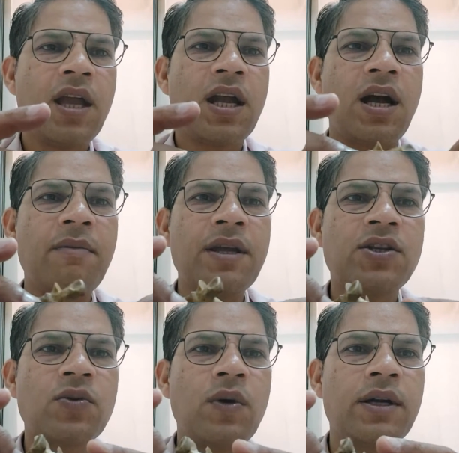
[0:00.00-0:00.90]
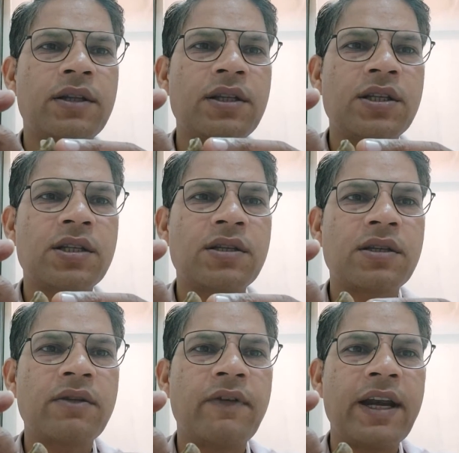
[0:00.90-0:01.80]
coming toward this
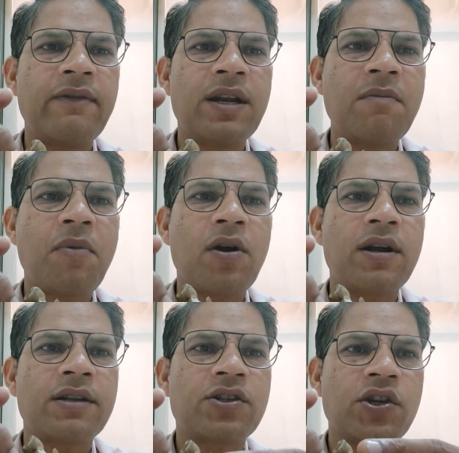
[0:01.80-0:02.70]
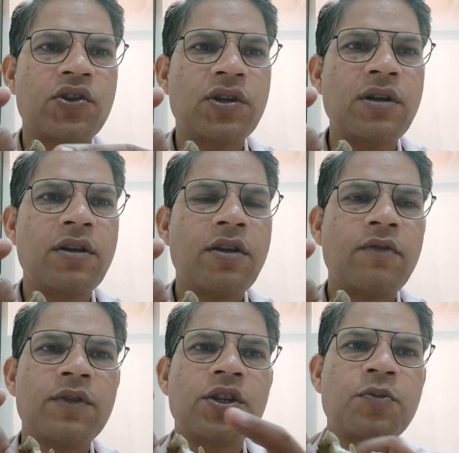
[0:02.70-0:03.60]
very important structure
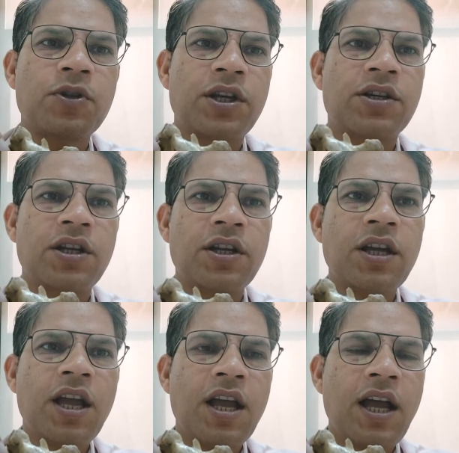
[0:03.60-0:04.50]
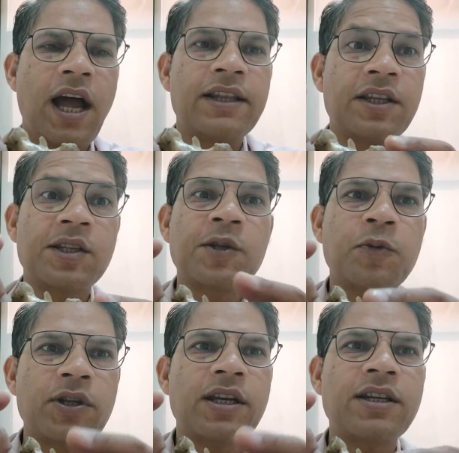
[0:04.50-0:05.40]
which is projecting, and this is
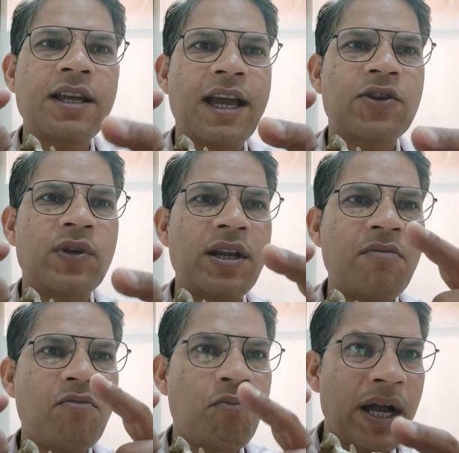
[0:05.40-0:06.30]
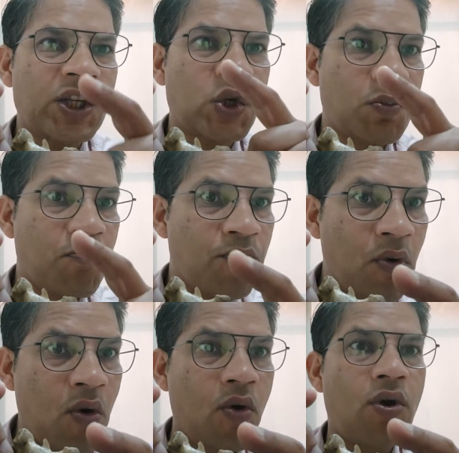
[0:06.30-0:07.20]
projecting actually much
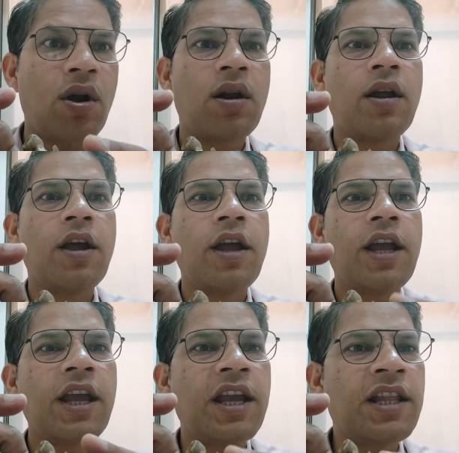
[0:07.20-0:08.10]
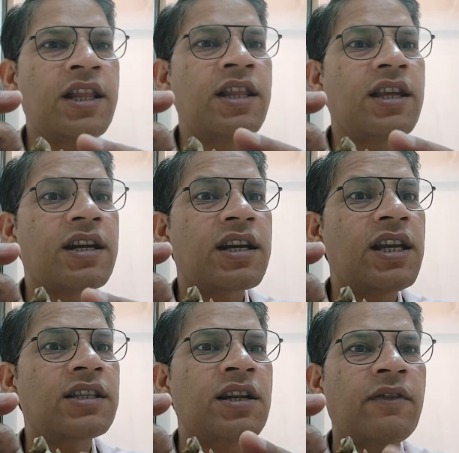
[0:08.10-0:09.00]
more in the
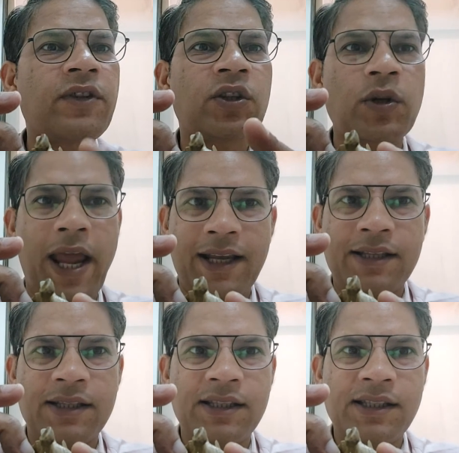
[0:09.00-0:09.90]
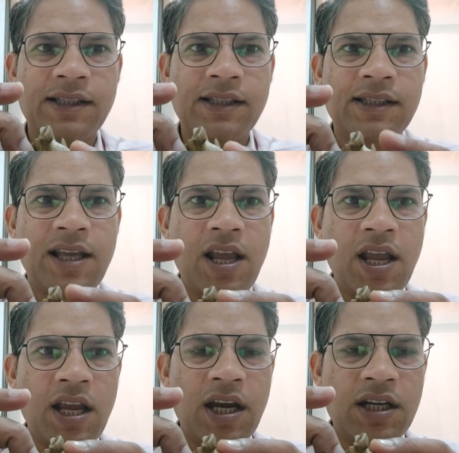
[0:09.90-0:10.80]
region of the thorax,
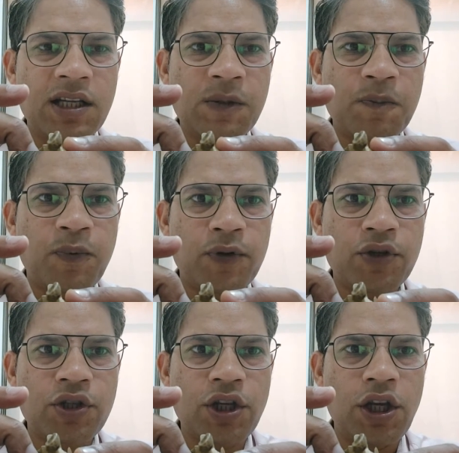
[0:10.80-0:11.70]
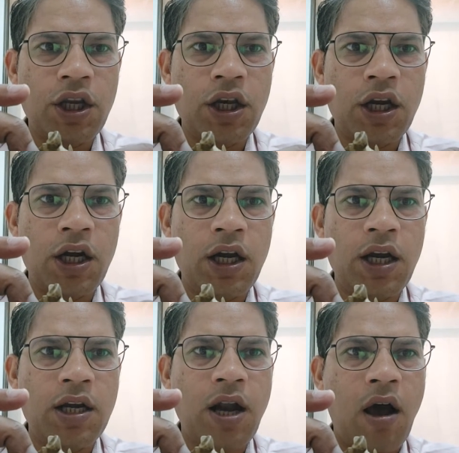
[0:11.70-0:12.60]
it is
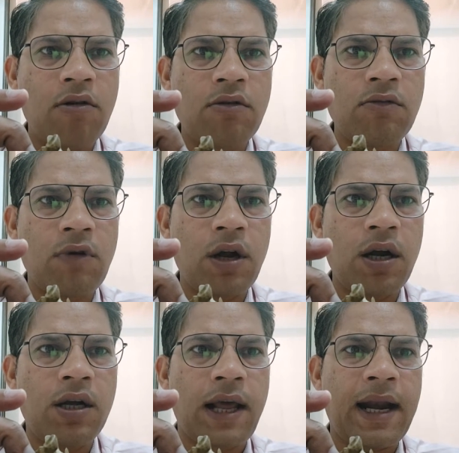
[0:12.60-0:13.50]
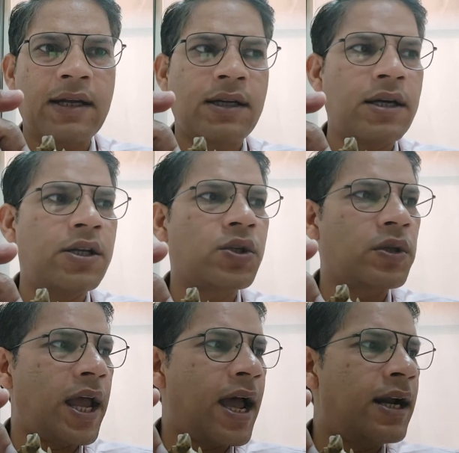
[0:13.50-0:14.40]
posteriorly downward directed, so
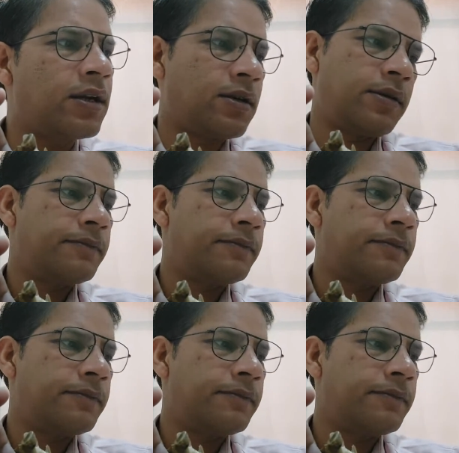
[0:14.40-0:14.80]
that